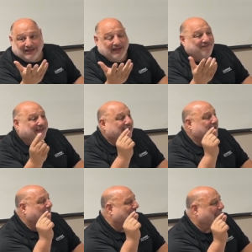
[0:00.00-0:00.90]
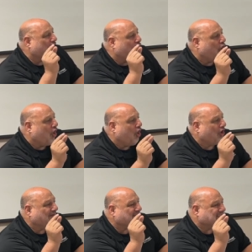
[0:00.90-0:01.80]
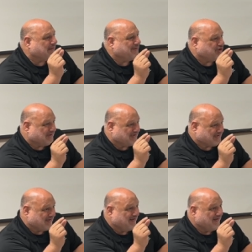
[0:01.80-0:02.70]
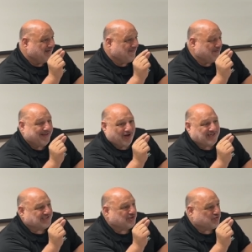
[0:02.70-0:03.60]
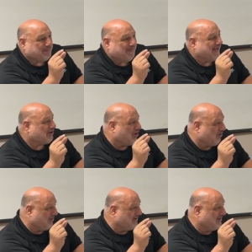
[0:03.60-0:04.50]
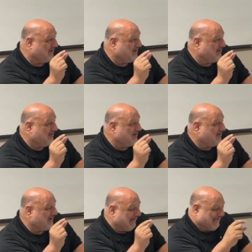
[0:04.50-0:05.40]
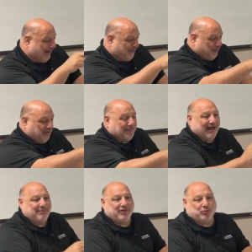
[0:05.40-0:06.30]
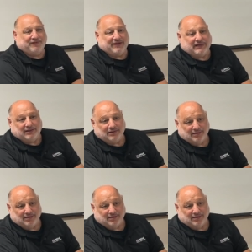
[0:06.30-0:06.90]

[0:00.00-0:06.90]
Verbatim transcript: If he had all of his images from that Iceland trip on that card, and now through the bottom of the ravine,